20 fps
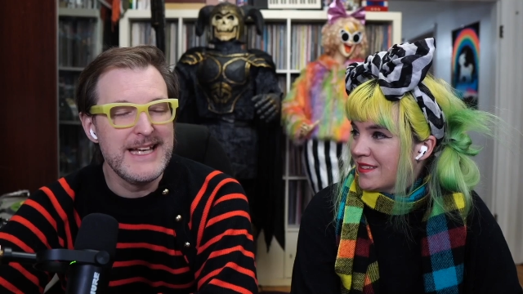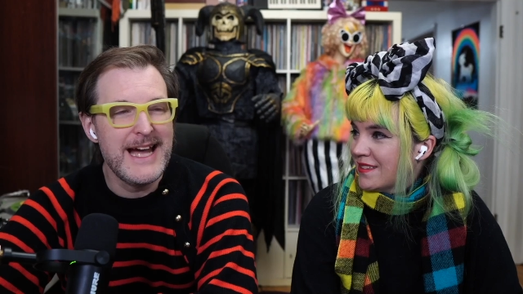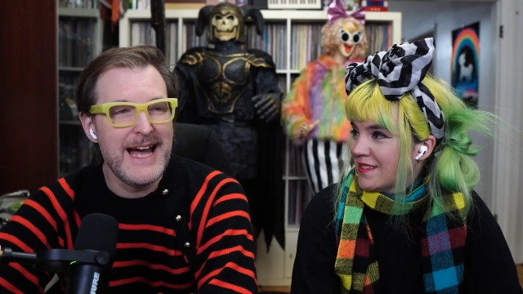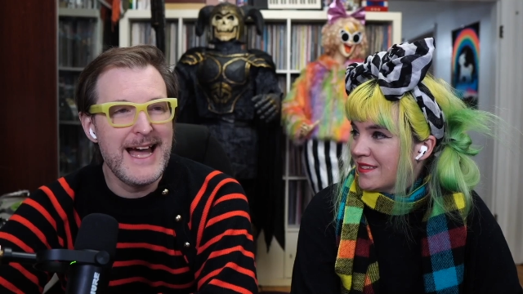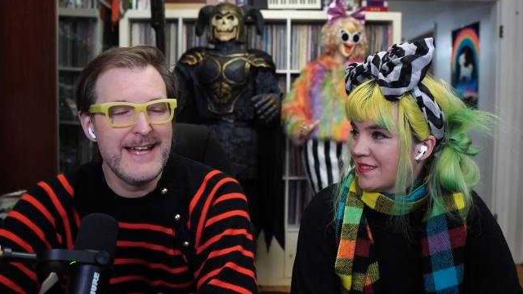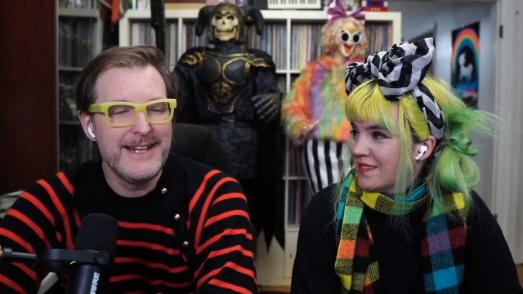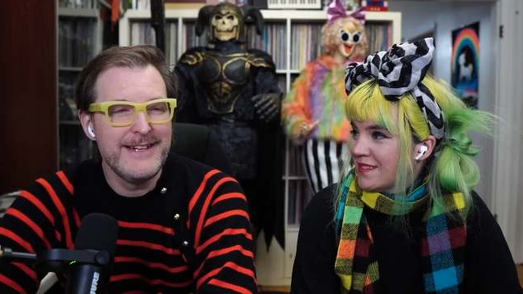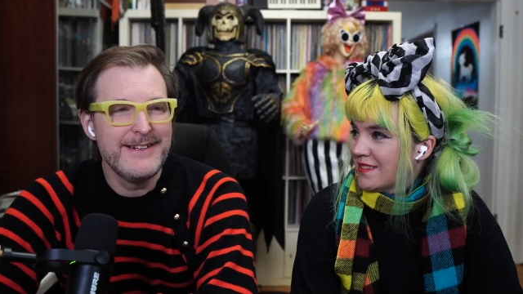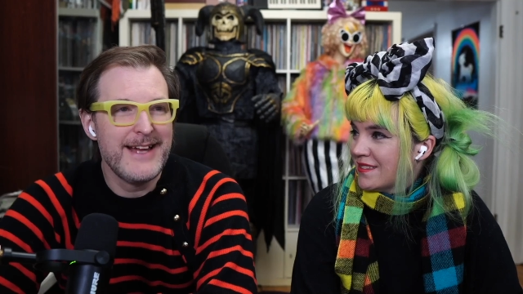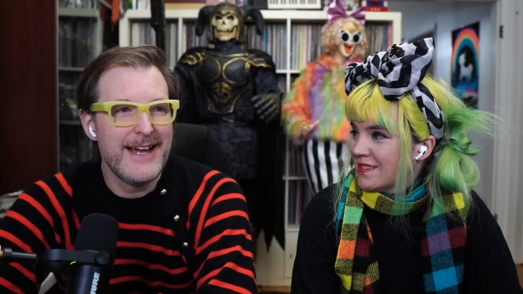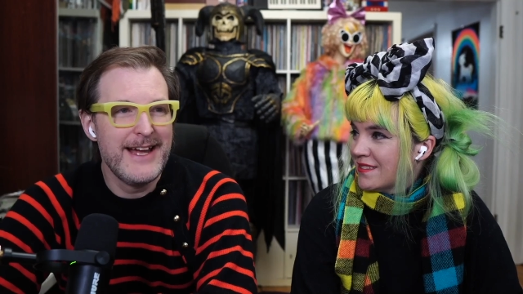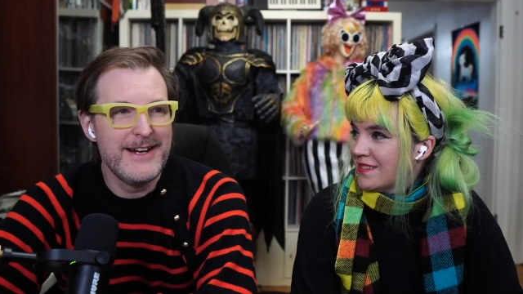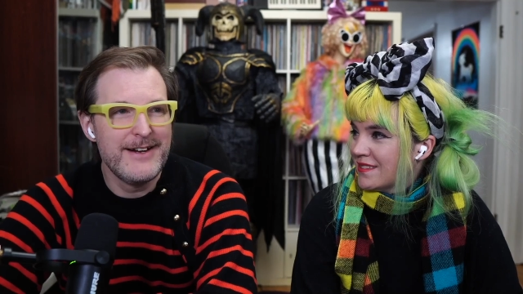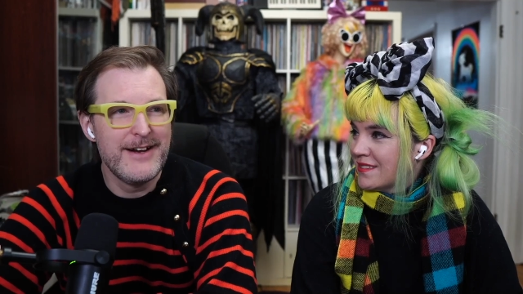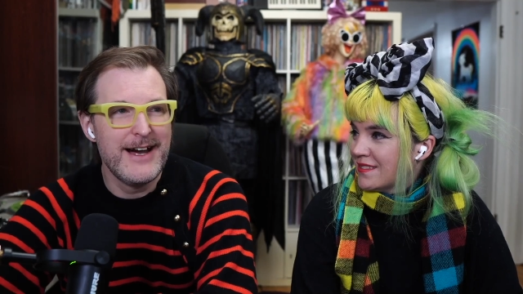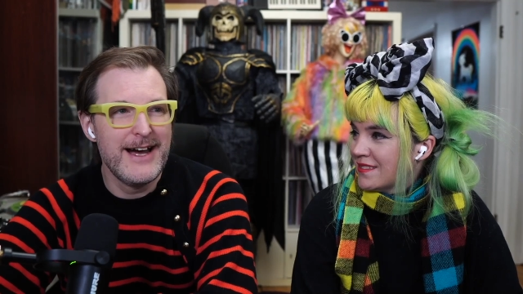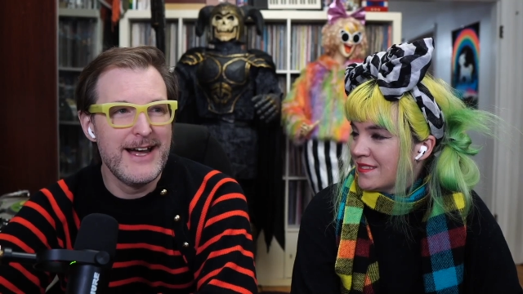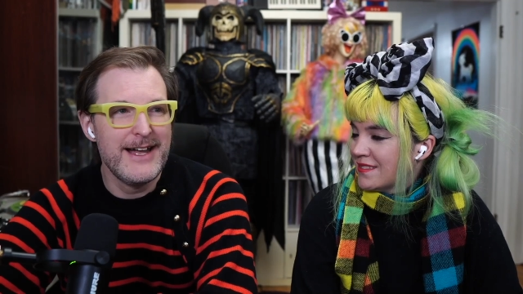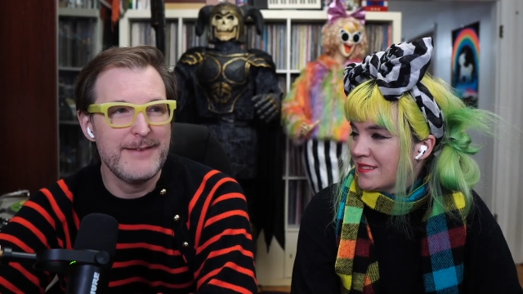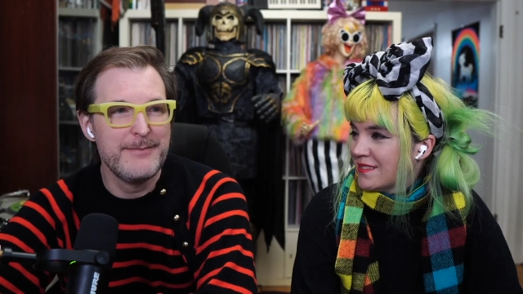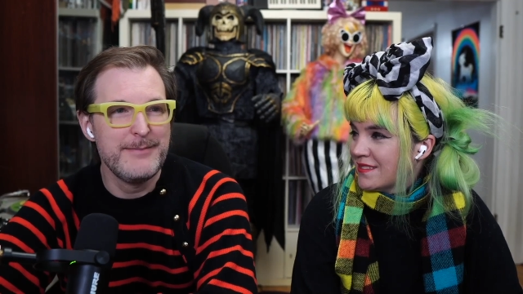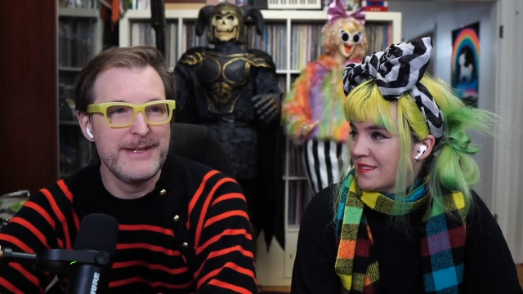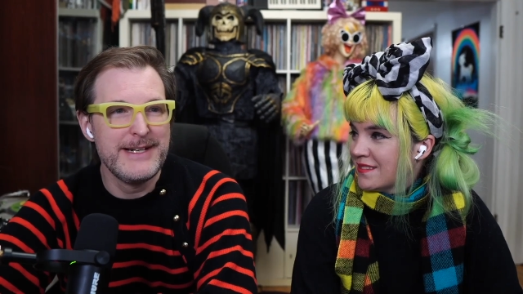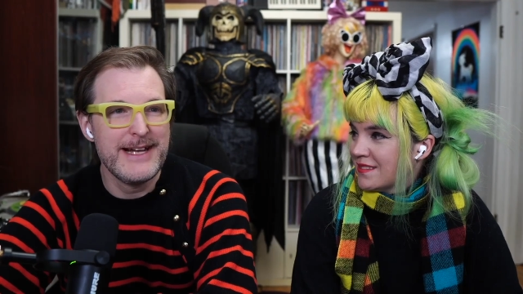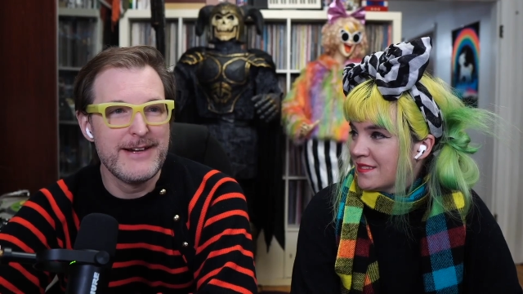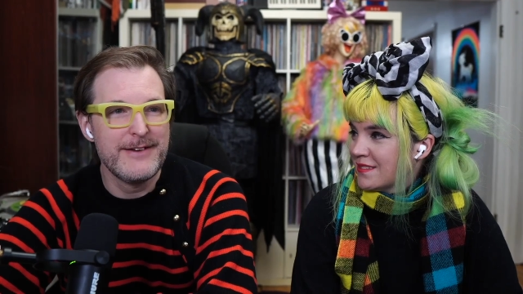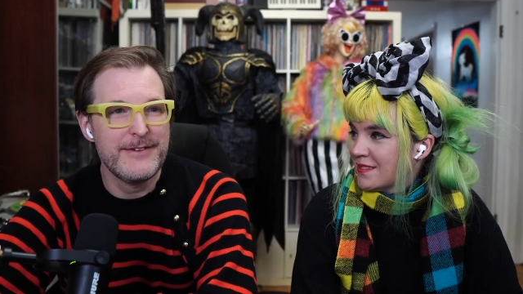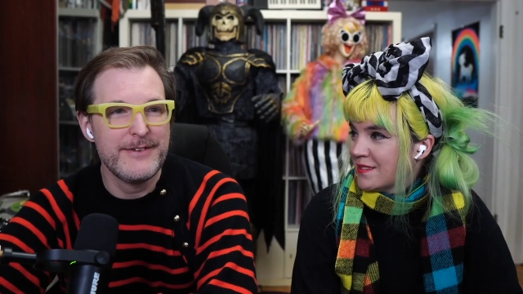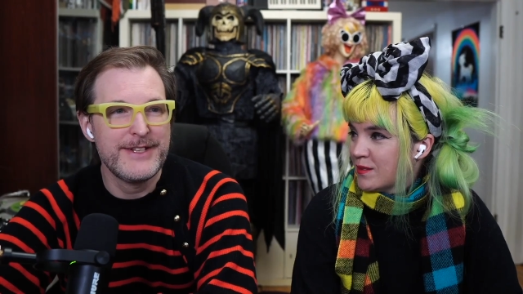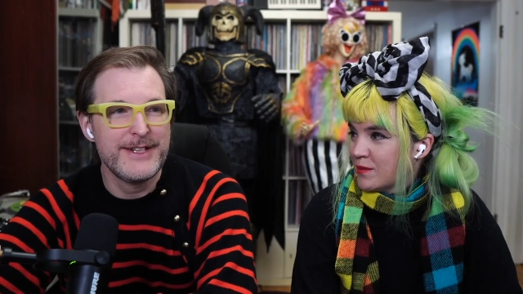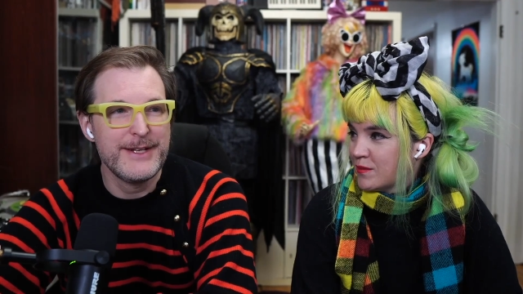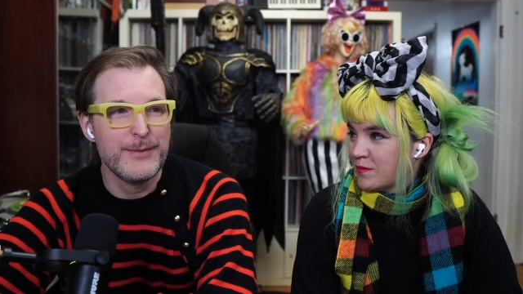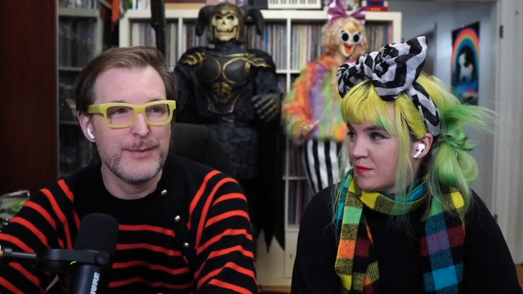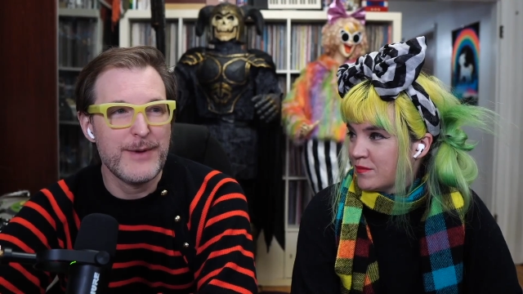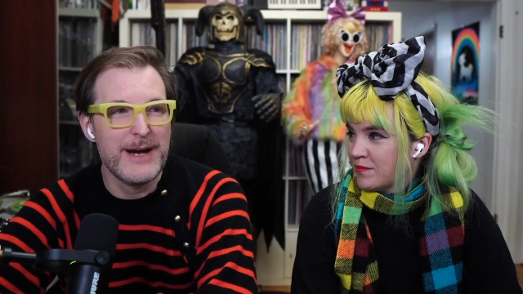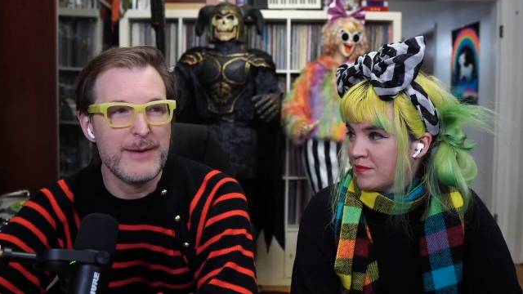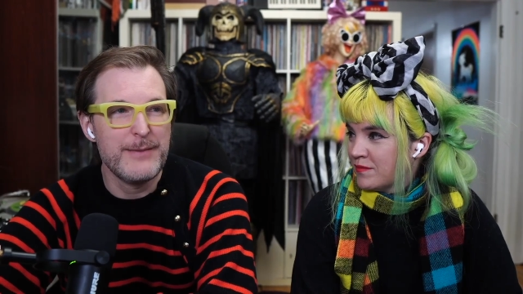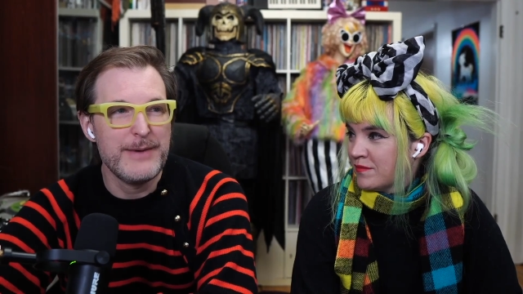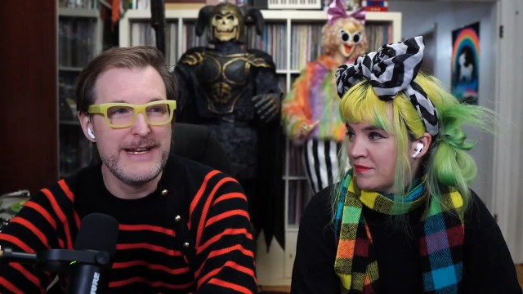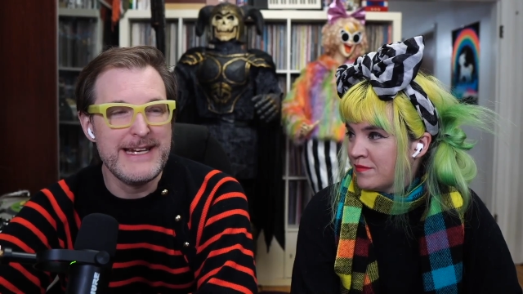Speaker 1: Yeah, I, I, I mean, I don't see
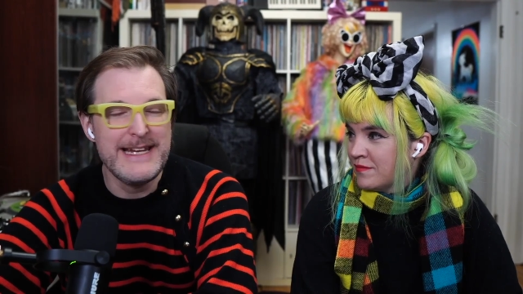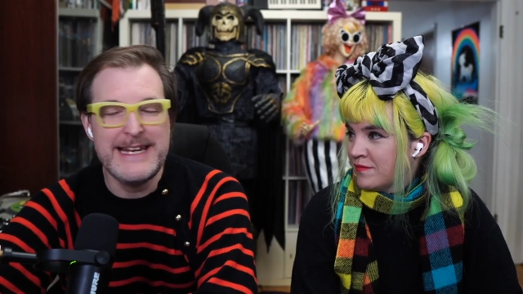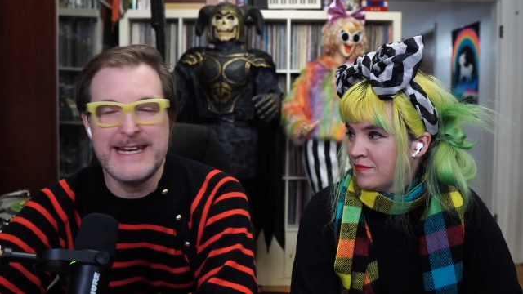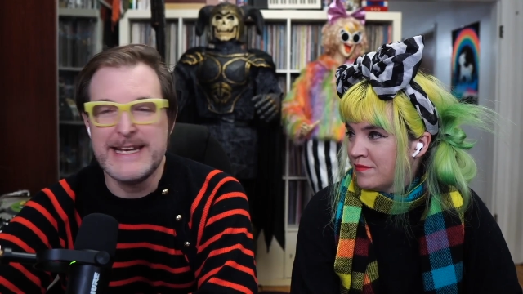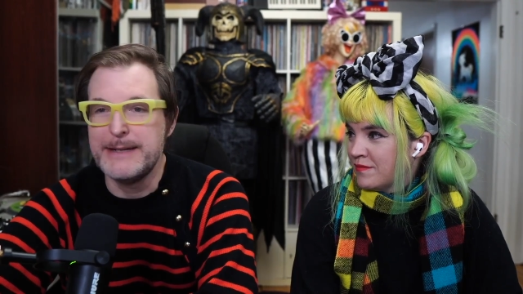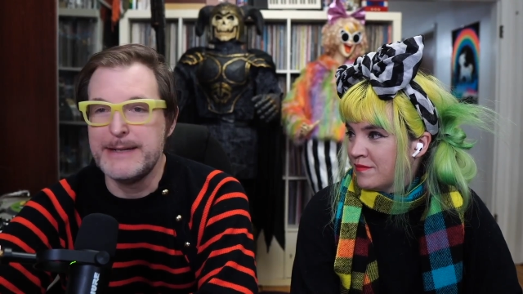why we need